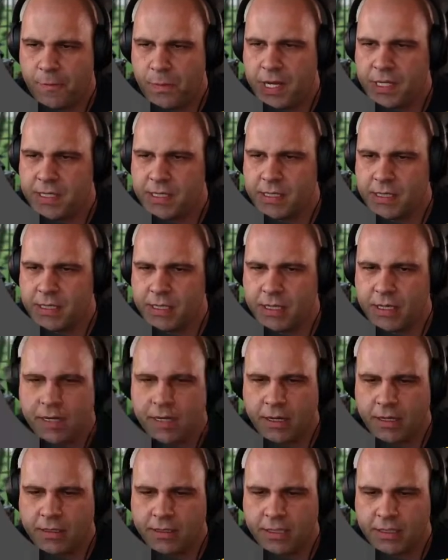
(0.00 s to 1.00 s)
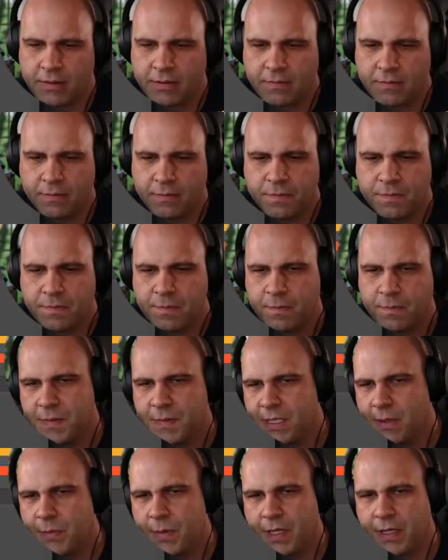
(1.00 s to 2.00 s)
pieces in here until
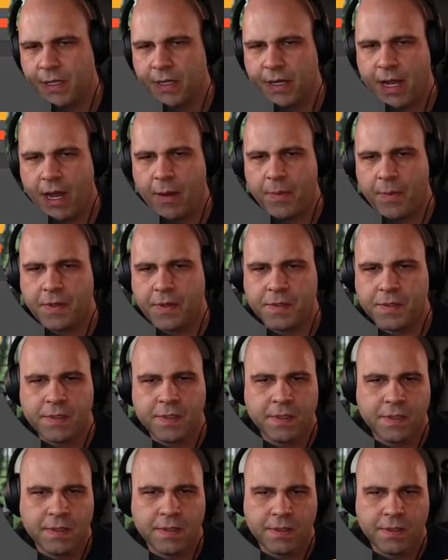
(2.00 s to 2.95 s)
something good happens.